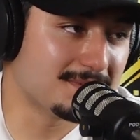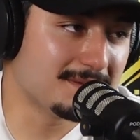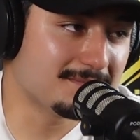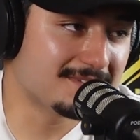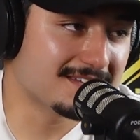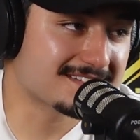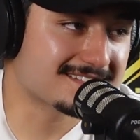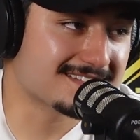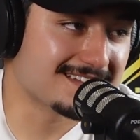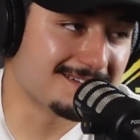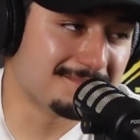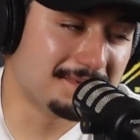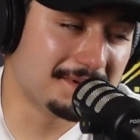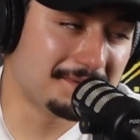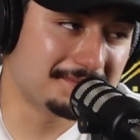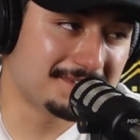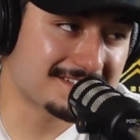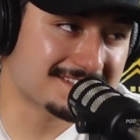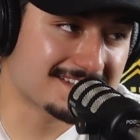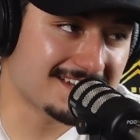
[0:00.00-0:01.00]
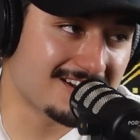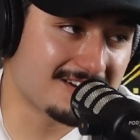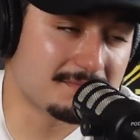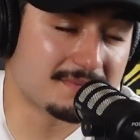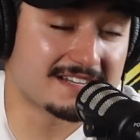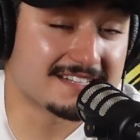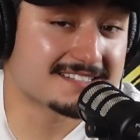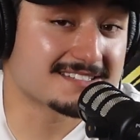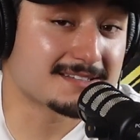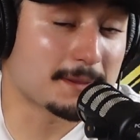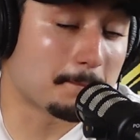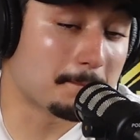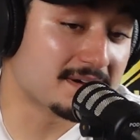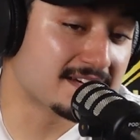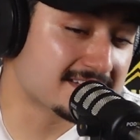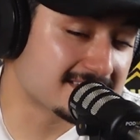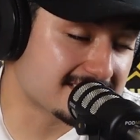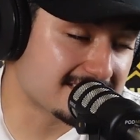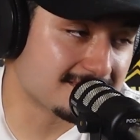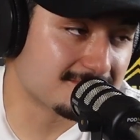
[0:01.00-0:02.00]
Beat this out, but it's
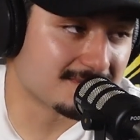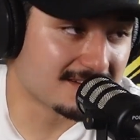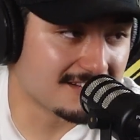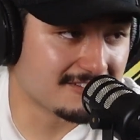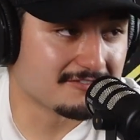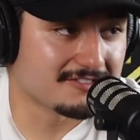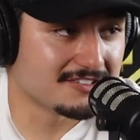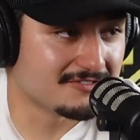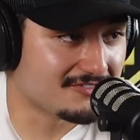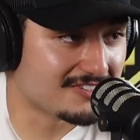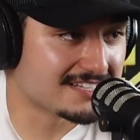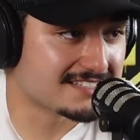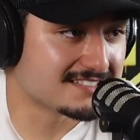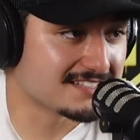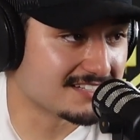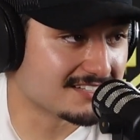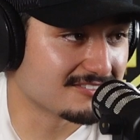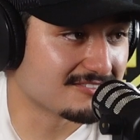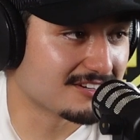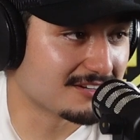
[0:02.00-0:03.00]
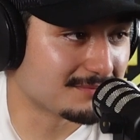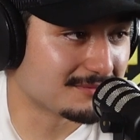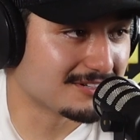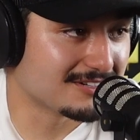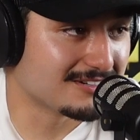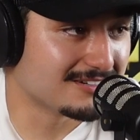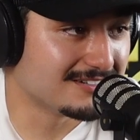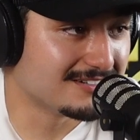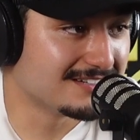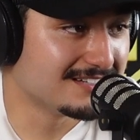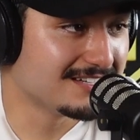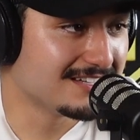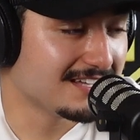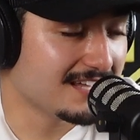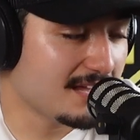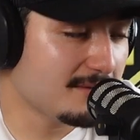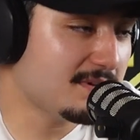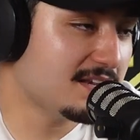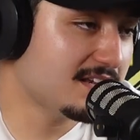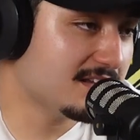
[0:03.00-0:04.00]
a way of investing in crypto.
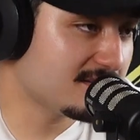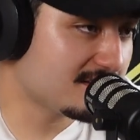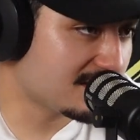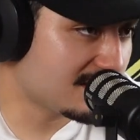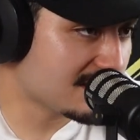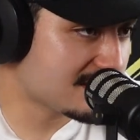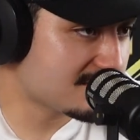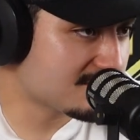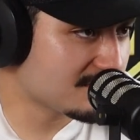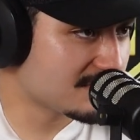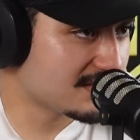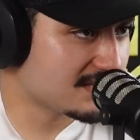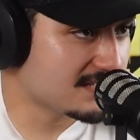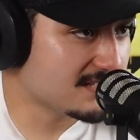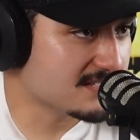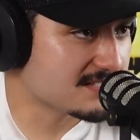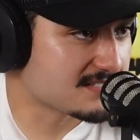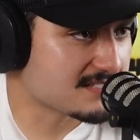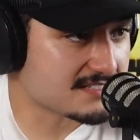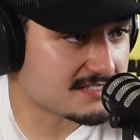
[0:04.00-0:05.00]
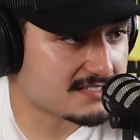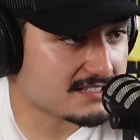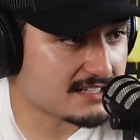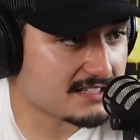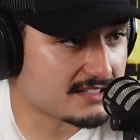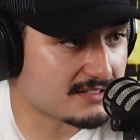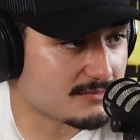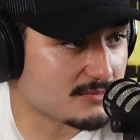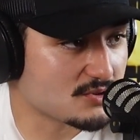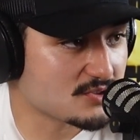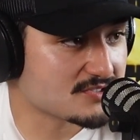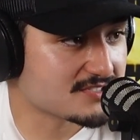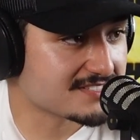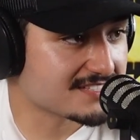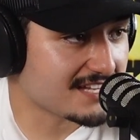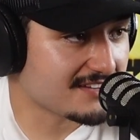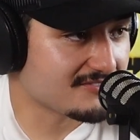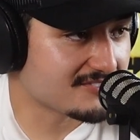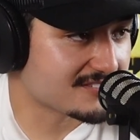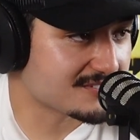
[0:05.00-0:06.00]
I mean, that's what it is. It's like the most
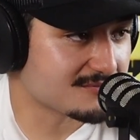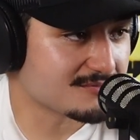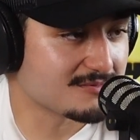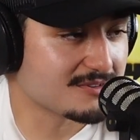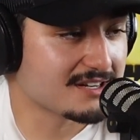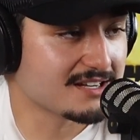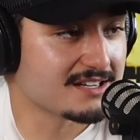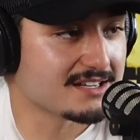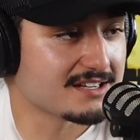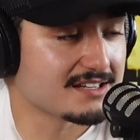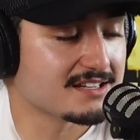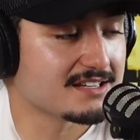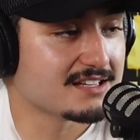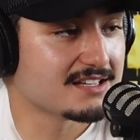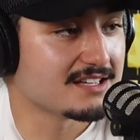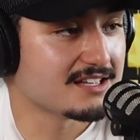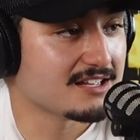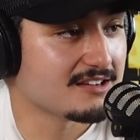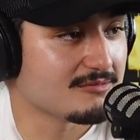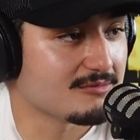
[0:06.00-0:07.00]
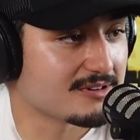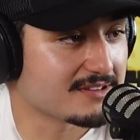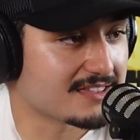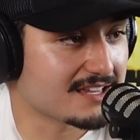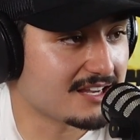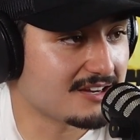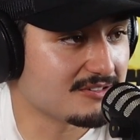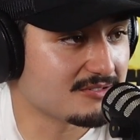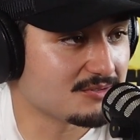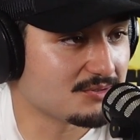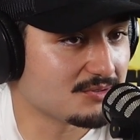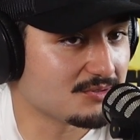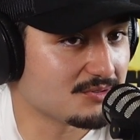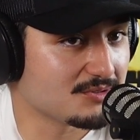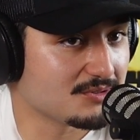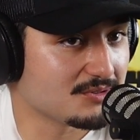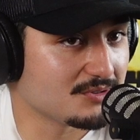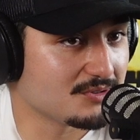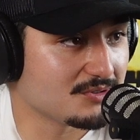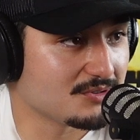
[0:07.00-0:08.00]
safest way without
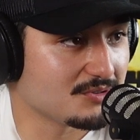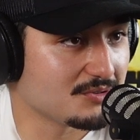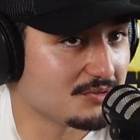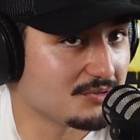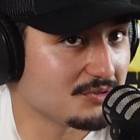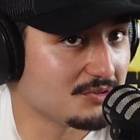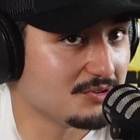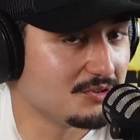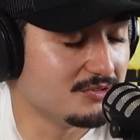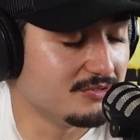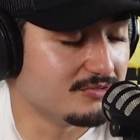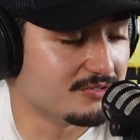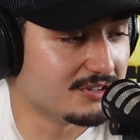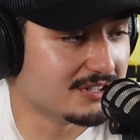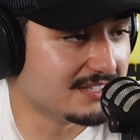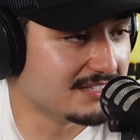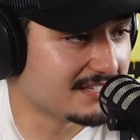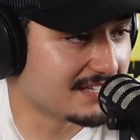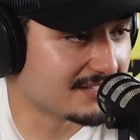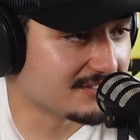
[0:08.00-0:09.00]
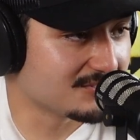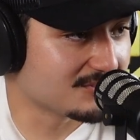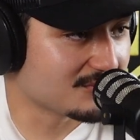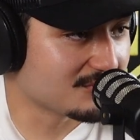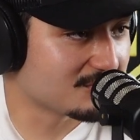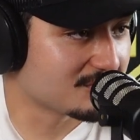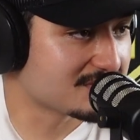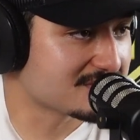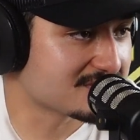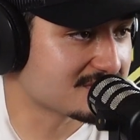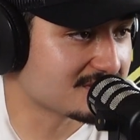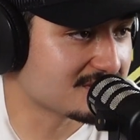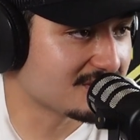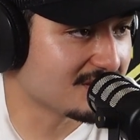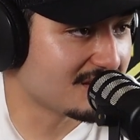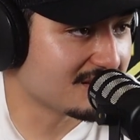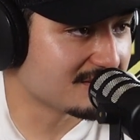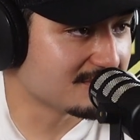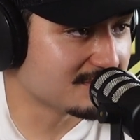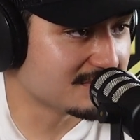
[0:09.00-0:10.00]
you feeling like you could risk a
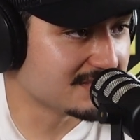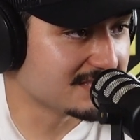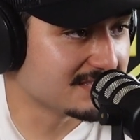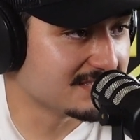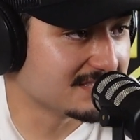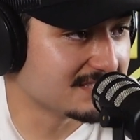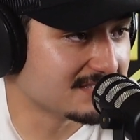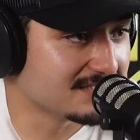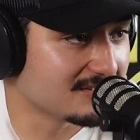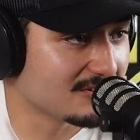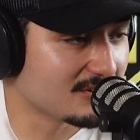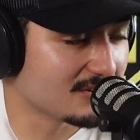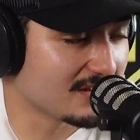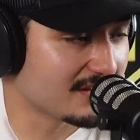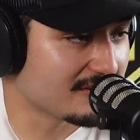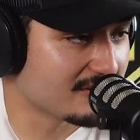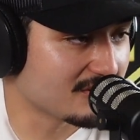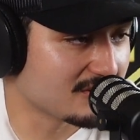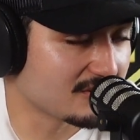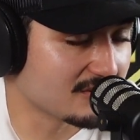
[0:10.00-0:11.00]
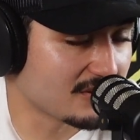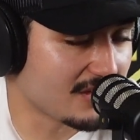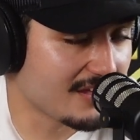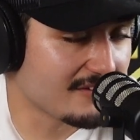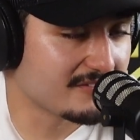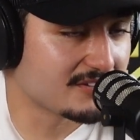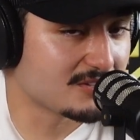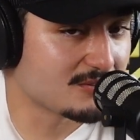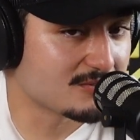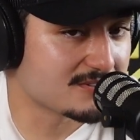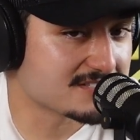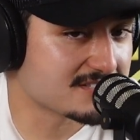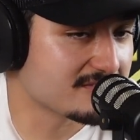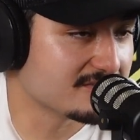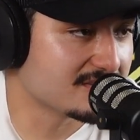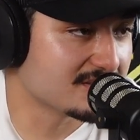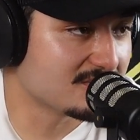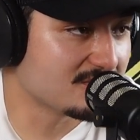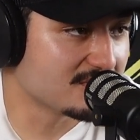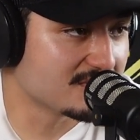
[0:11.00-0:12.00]
lot of money or like having the risk
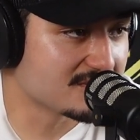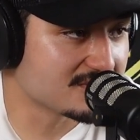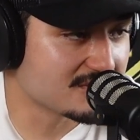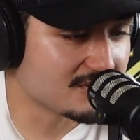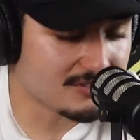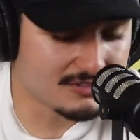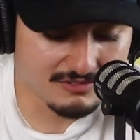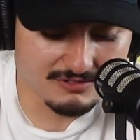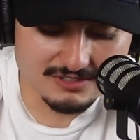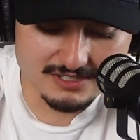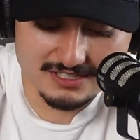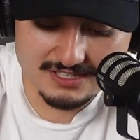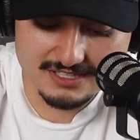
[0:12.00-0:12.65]
of it going to zero.